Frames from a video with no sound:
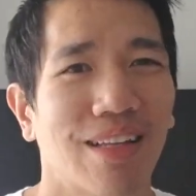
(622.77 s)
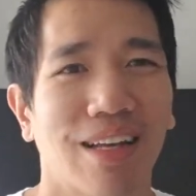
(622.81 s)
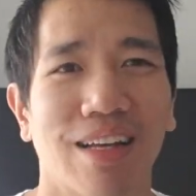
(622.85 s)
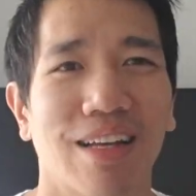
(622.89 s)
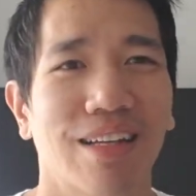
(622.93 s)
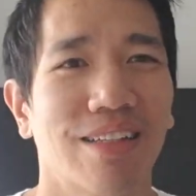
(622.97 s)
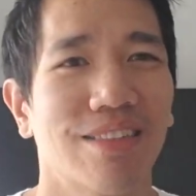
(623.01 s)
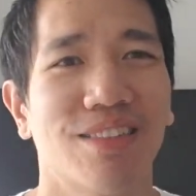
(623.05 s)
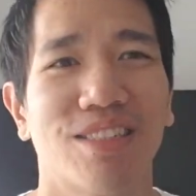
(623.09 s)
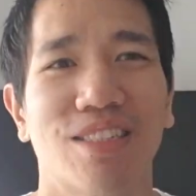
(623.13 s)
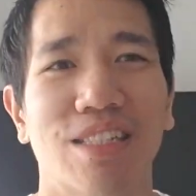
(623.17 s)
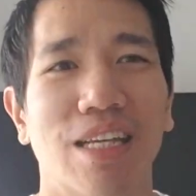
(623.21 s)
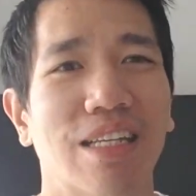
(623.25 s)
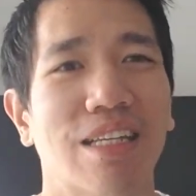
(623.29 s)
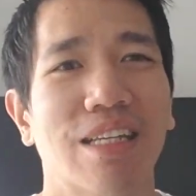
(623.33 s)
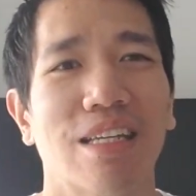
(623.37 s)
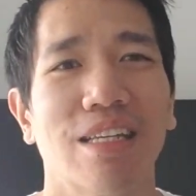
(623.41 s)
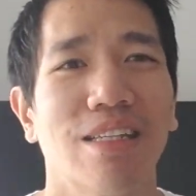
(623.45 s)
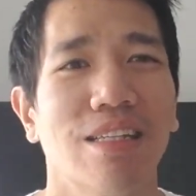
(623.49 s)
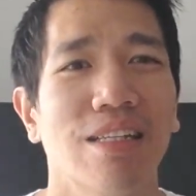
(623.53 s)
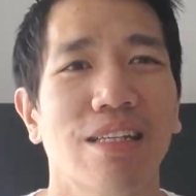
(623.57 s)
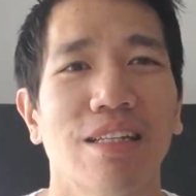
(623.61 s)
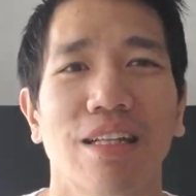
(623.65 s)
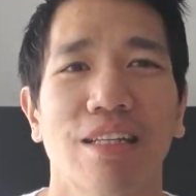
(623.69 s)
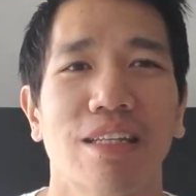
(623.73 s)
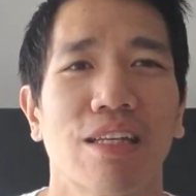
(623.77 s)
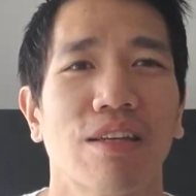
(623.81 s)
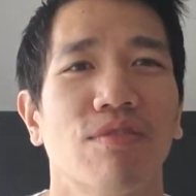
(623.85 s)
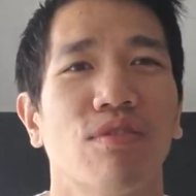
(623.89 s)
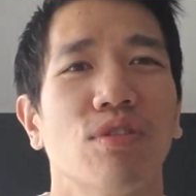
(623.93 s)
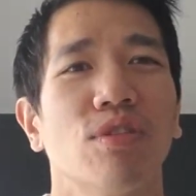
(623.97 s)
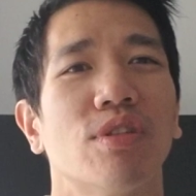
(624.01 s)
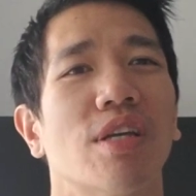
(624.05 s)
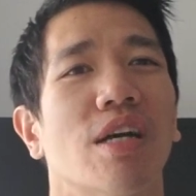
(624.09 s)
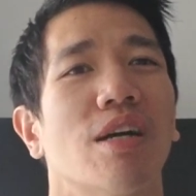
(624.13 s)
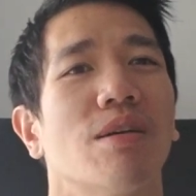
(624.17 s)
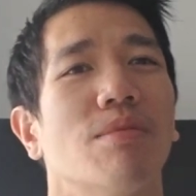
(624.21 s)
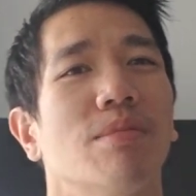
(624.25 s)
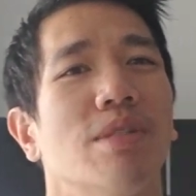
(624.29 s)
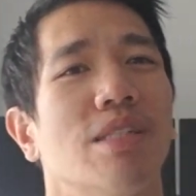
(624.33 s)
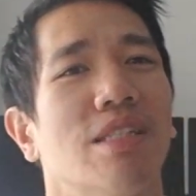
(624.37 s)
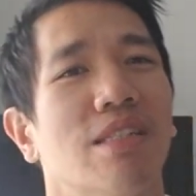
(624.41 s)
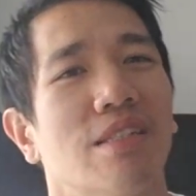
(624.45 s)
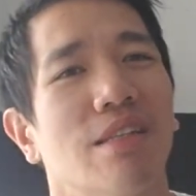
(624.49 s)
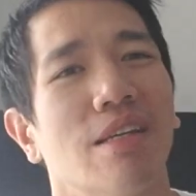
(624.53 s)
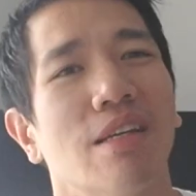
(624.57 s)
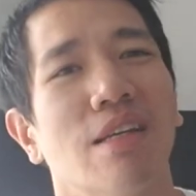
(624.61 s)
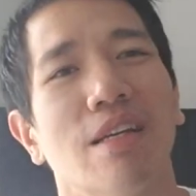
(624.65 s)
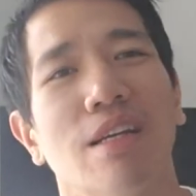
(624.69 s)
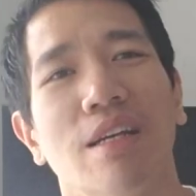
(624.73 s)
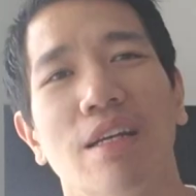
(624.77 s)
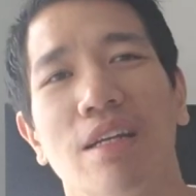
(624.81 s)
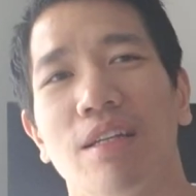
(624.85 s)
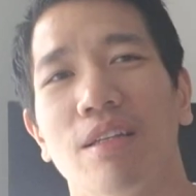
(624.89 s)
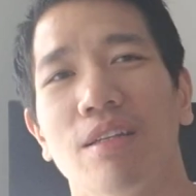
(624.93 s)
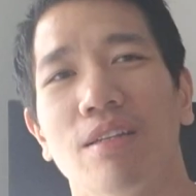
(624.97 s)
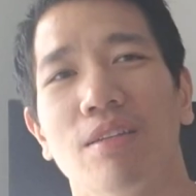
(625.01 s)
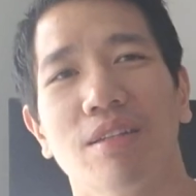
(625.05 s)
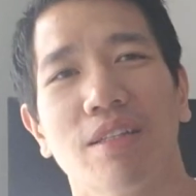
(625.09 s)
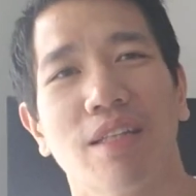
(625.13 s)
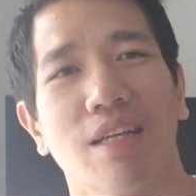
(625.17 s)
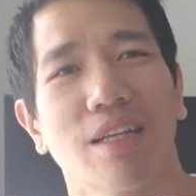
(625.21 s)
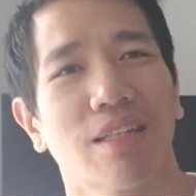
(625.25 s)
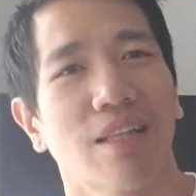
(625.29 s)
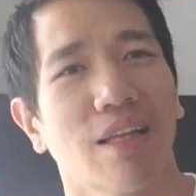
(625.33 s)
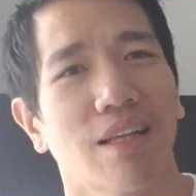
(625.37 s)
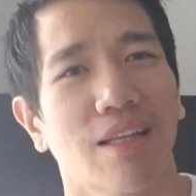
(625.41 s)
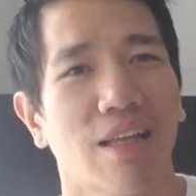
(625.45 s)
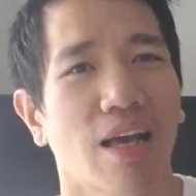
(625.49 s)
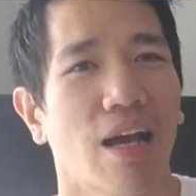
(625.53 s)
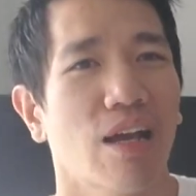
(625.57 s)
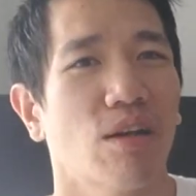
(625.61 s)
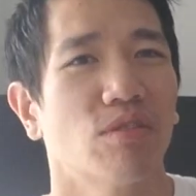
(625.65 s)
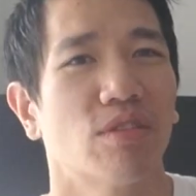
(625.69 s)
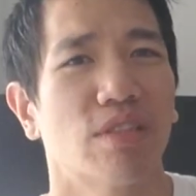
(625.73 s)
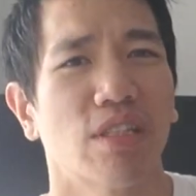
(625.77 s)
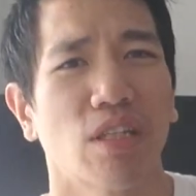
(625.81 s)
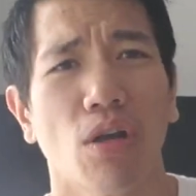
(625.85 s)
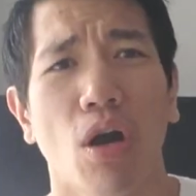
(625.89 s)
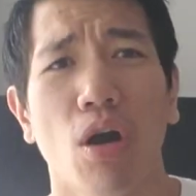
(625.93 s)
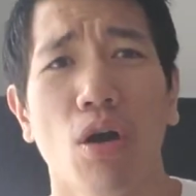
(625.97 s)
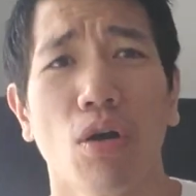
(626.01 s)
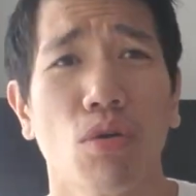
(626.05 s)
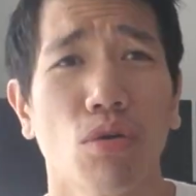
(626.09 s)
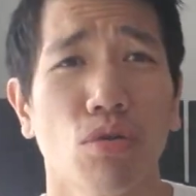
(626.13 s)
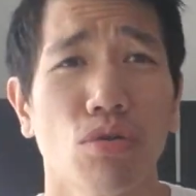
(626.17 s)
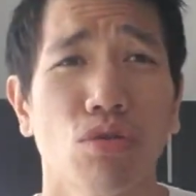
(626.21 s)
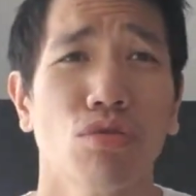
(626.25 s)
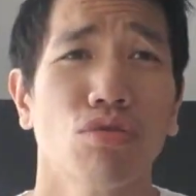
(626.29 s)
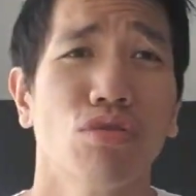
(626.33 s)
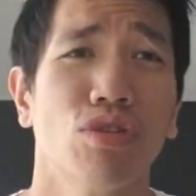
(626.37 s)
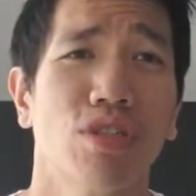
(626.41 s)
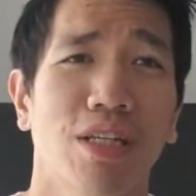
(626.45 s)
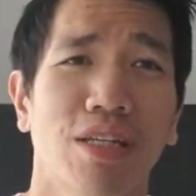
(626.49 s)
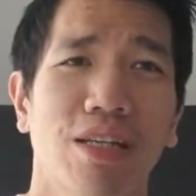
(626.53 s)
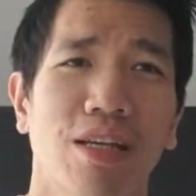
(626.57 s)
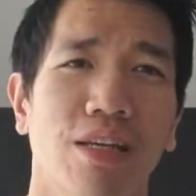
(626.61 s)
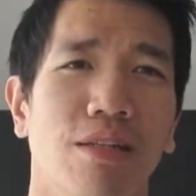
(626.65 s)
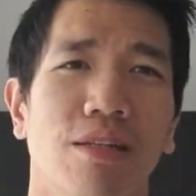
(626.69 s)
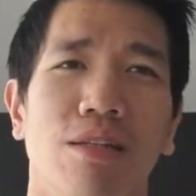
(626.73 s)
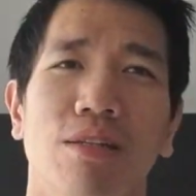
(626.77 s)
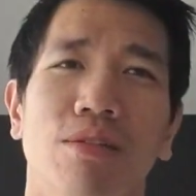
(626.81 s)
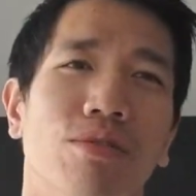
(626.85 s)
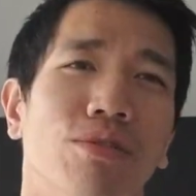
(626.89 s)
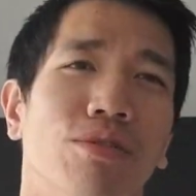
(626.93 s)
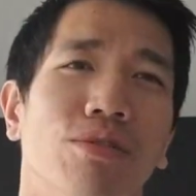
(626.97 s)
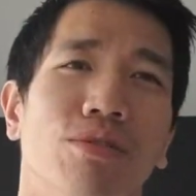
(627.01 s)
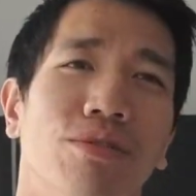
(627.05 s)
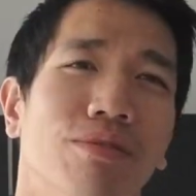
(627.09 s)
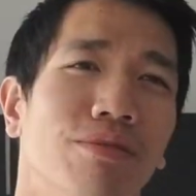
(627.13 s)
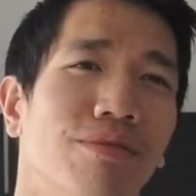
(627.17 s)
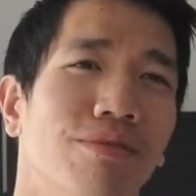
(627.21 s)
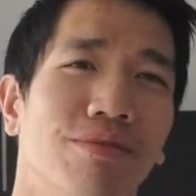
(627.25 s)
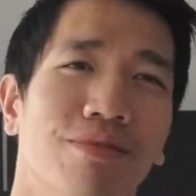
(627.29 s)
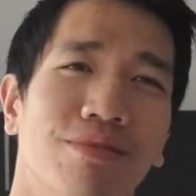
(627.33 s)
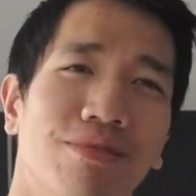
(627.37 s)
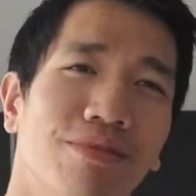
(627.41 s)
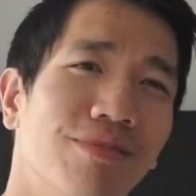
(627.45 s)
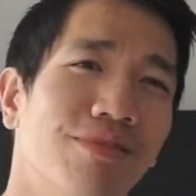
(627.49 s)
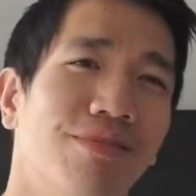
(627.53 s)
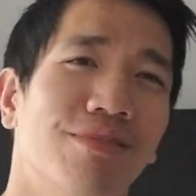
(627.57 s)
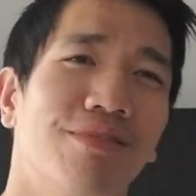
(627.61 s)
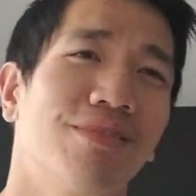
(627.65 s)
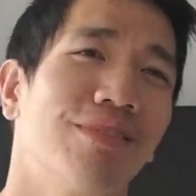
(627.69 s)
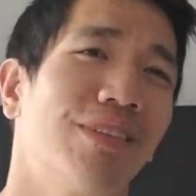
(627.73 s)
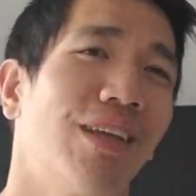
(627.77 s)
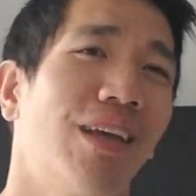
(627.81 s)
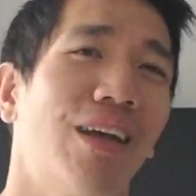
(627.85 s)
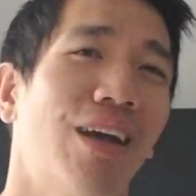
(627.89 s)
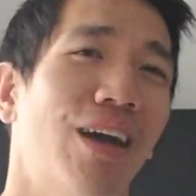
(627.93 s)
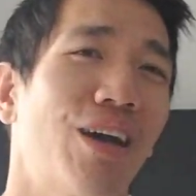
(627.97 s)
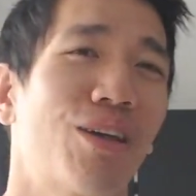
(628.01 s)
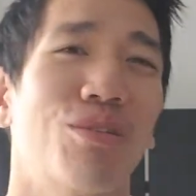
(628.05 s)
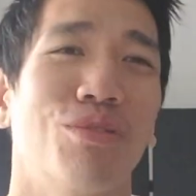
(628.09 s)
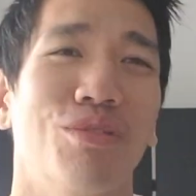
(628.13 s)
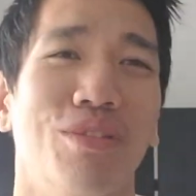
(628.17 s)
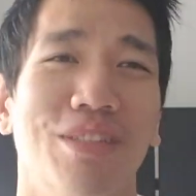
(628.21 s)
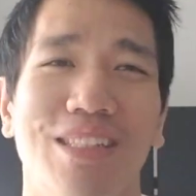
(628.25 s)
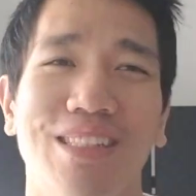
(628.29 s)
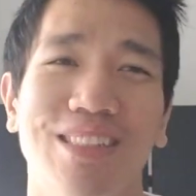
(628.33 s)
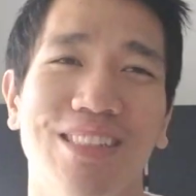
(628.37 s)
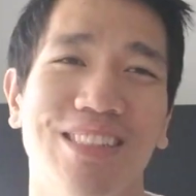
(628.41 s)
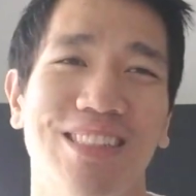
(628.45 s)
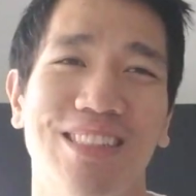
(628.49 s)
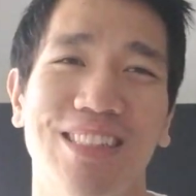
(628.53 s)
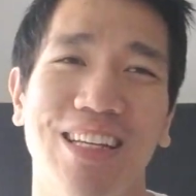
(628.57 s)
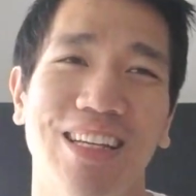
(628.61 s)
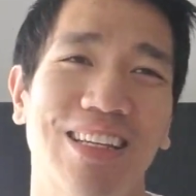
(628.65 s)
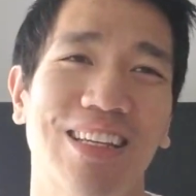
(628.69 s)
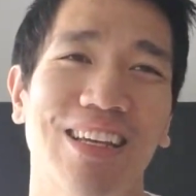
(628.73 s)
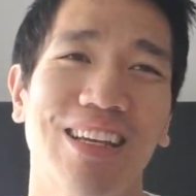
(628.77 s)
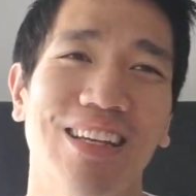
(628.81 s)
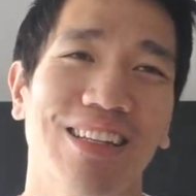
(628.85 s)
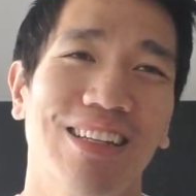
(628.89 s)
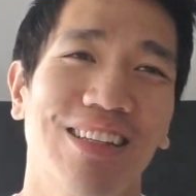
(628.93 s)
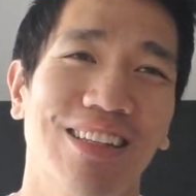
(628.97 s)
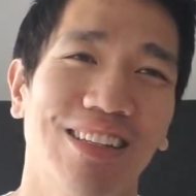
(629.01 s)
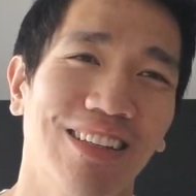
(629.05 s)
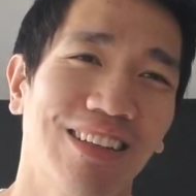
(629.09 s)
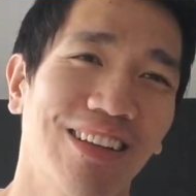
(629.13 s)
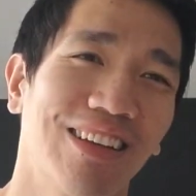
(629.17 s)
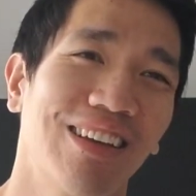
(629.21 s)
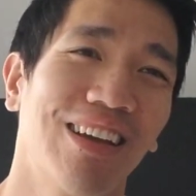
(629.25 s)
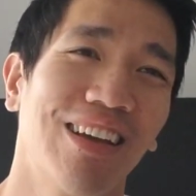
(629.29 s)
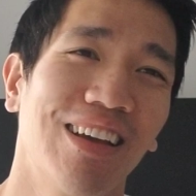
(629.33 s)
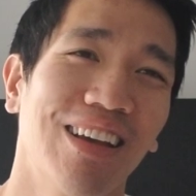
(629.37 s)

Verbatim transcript: Uh, J K D, like, if you tell me, you know, like that guy who said, oh, go do J K D, dude. I don't need J K D.